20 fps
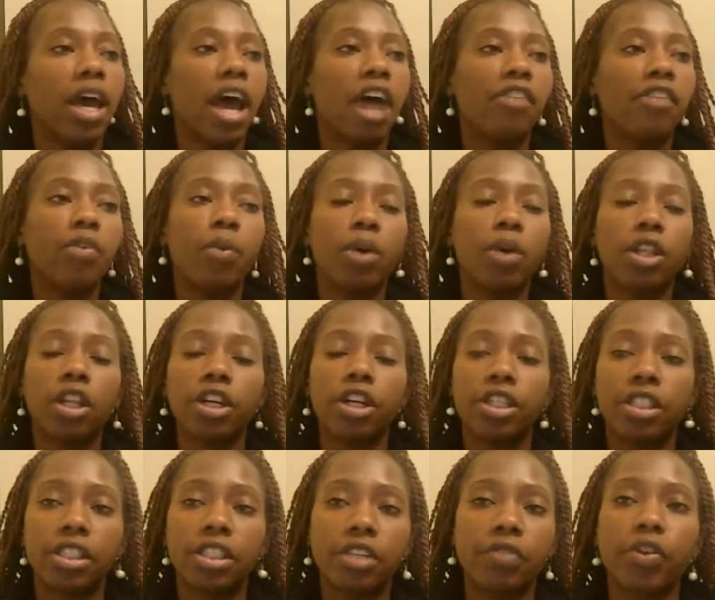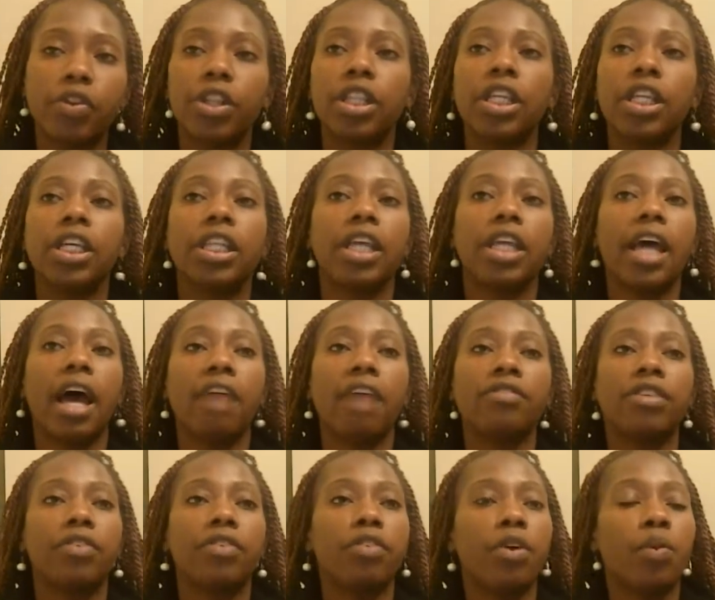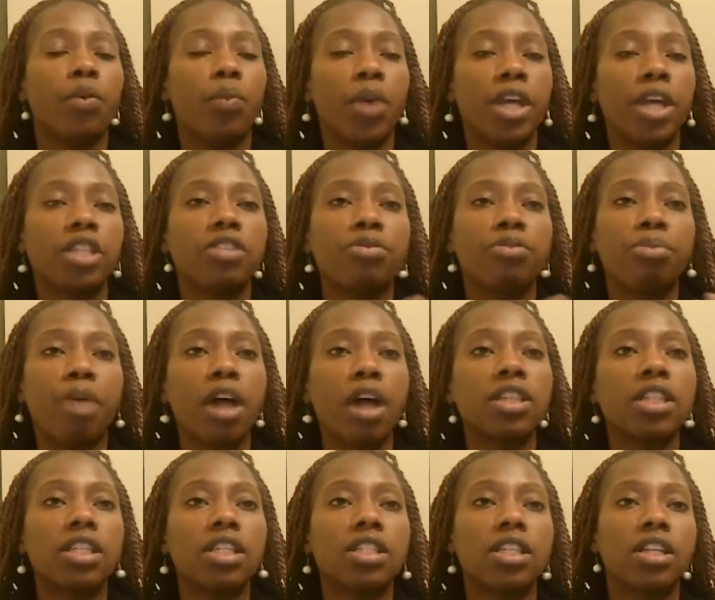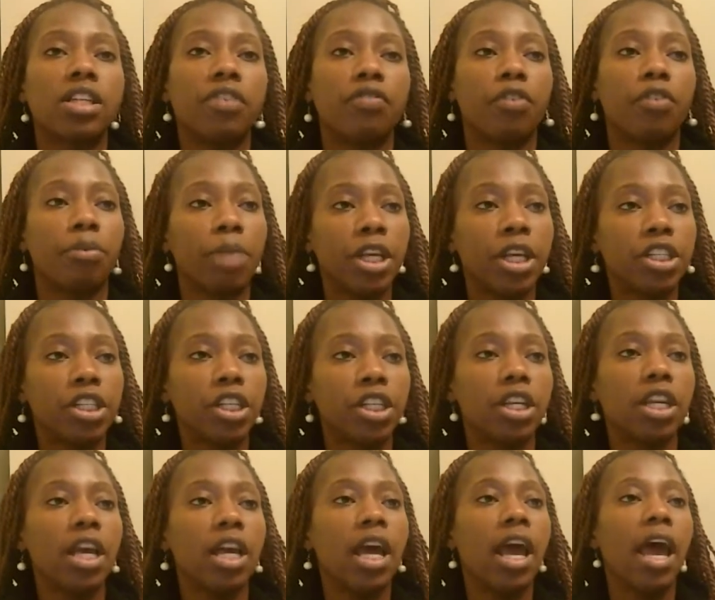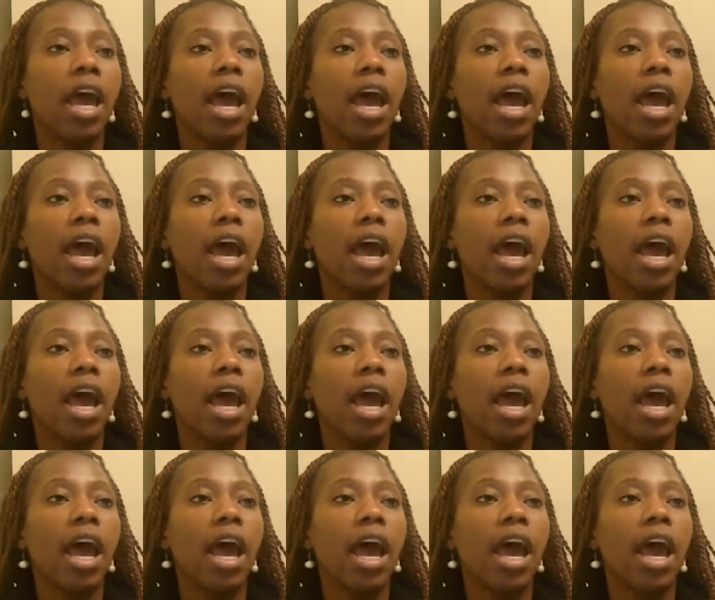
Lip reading: Everyone learns differently. They have different ways of processing information.